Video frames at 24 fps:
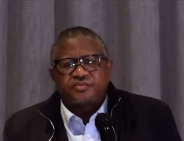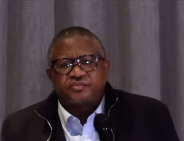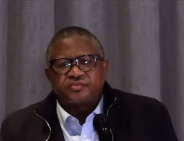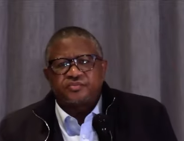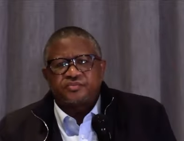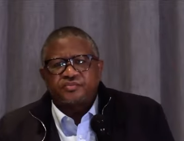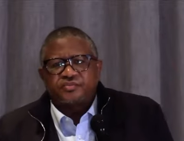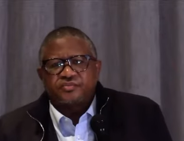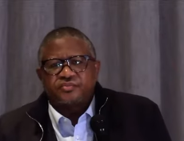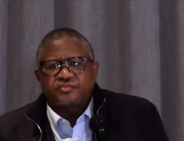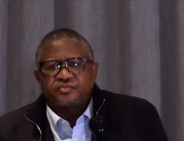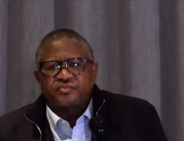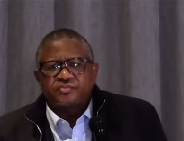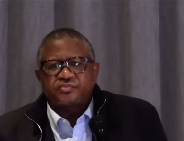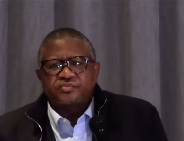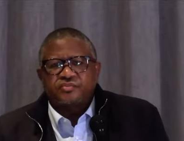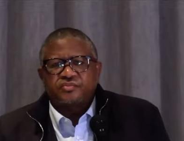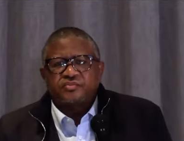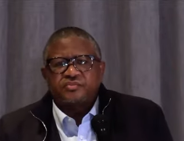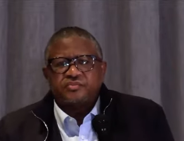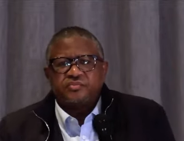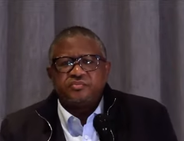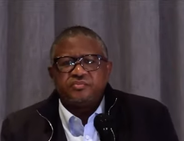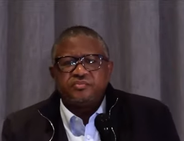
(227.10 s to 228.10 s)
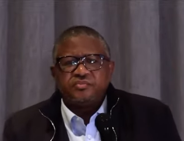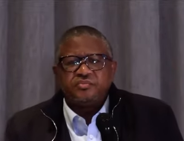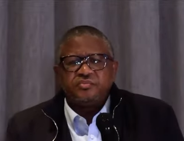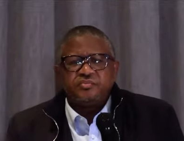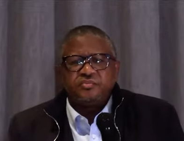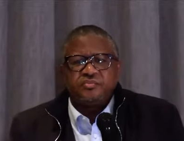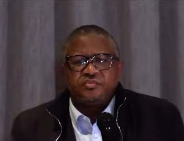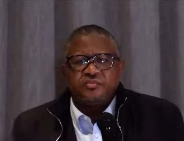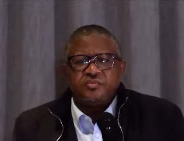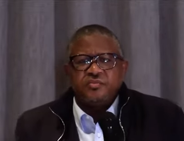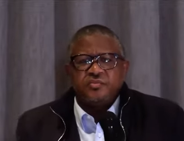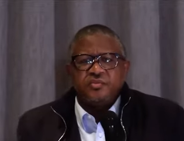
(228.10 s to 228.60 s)

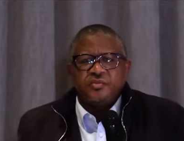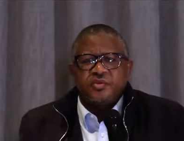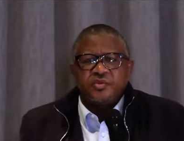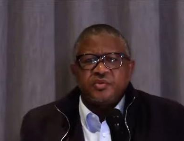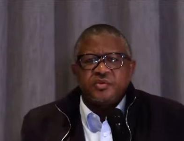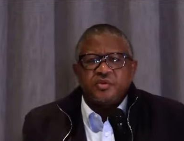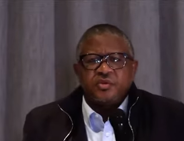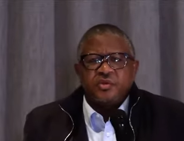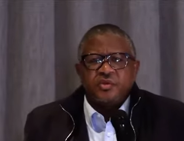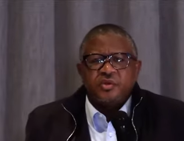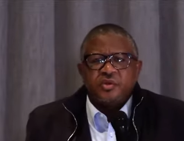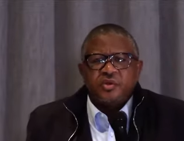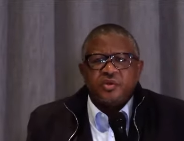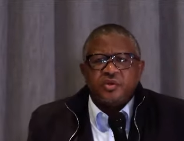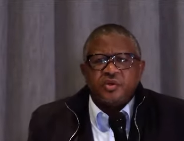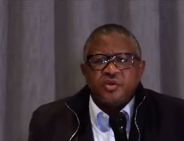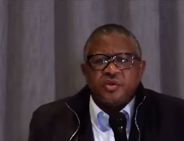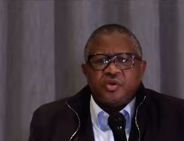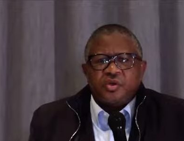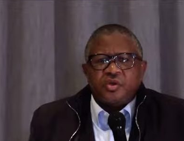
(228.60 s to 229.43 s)
No one is speaking in this clip.